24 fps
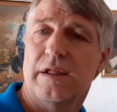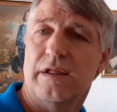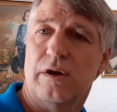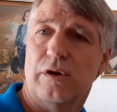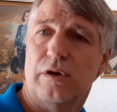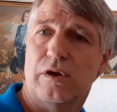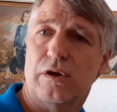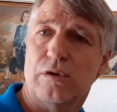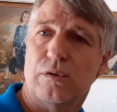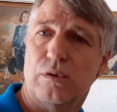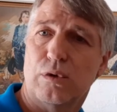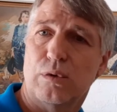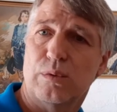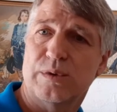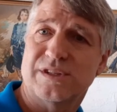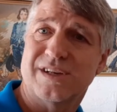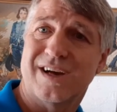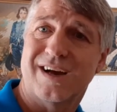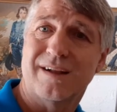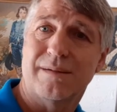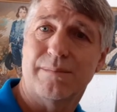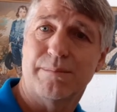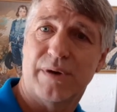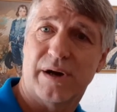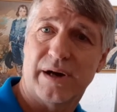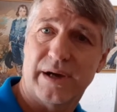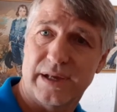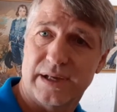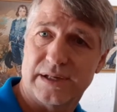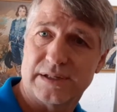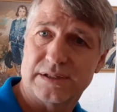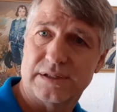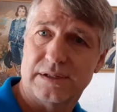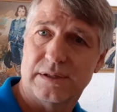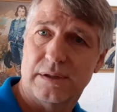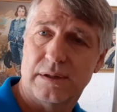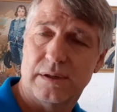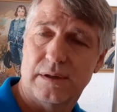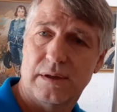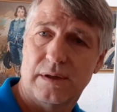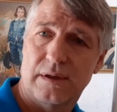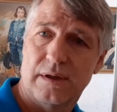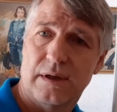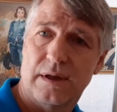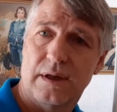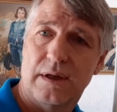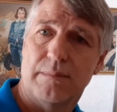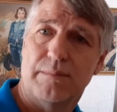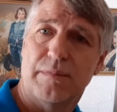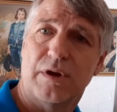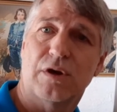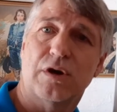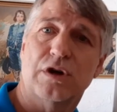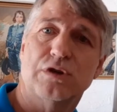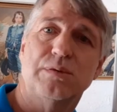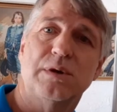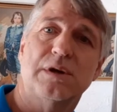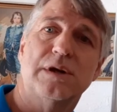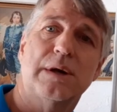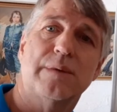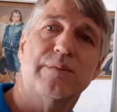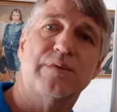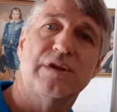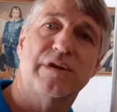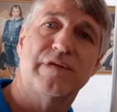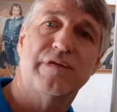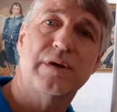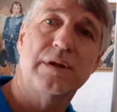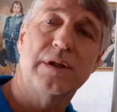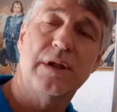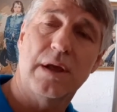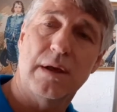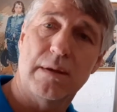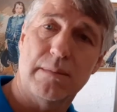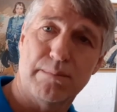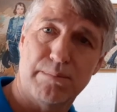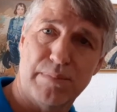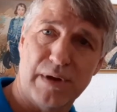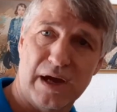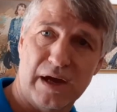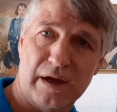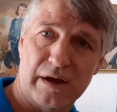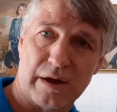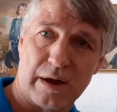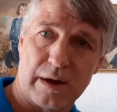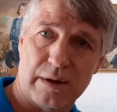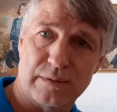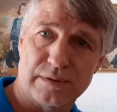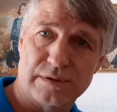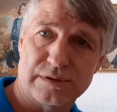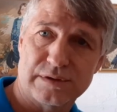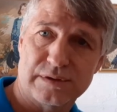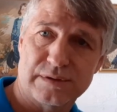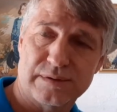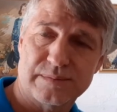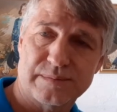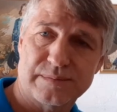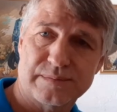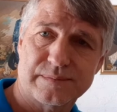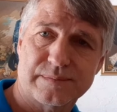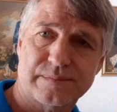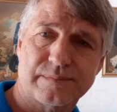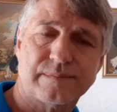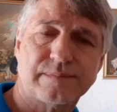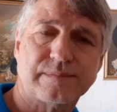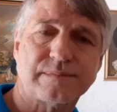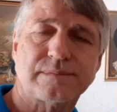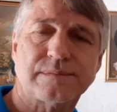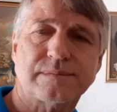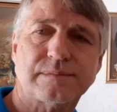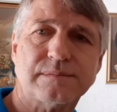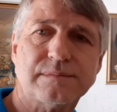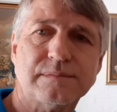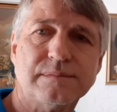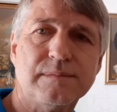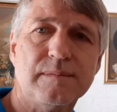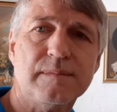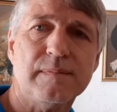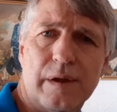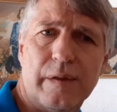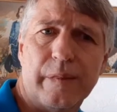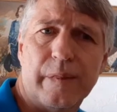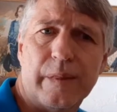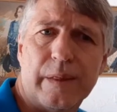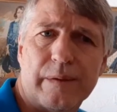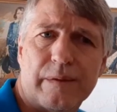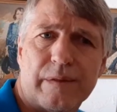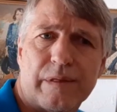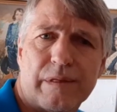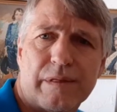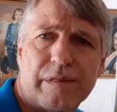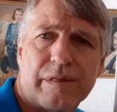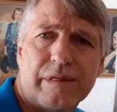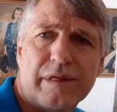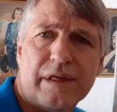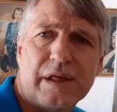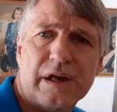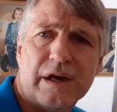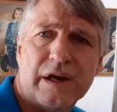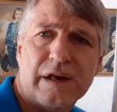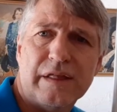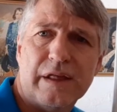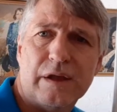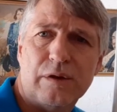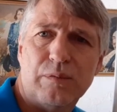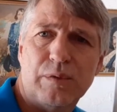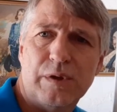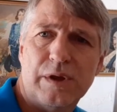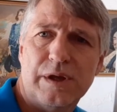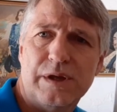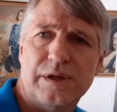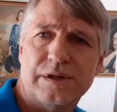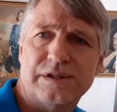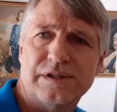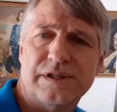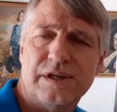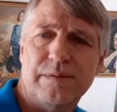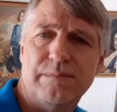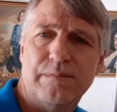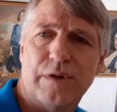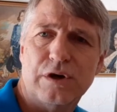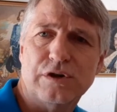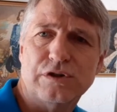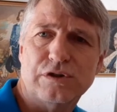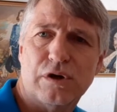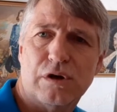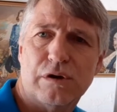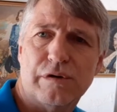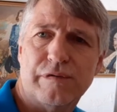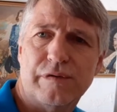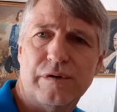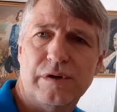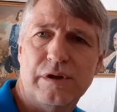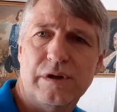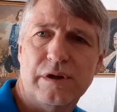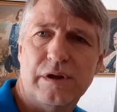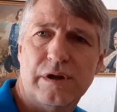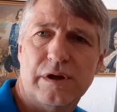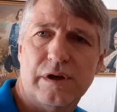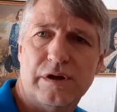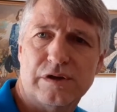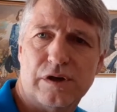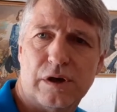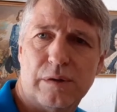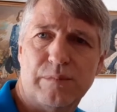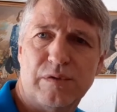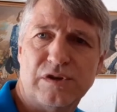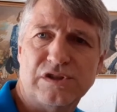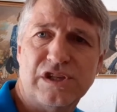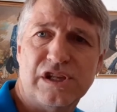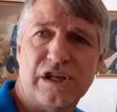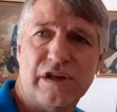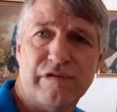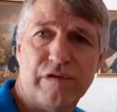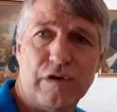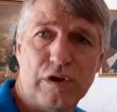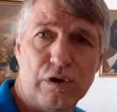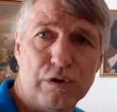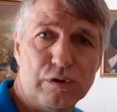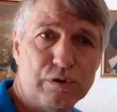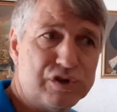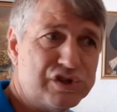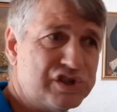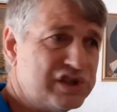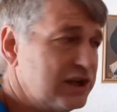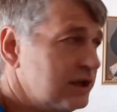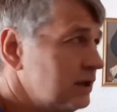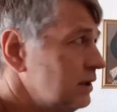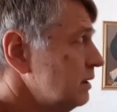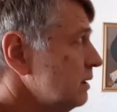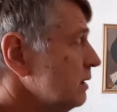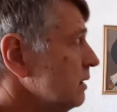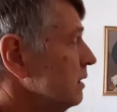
they're not always unbiased because we come from different backgrounds the theory that we see most often is obviously evolution.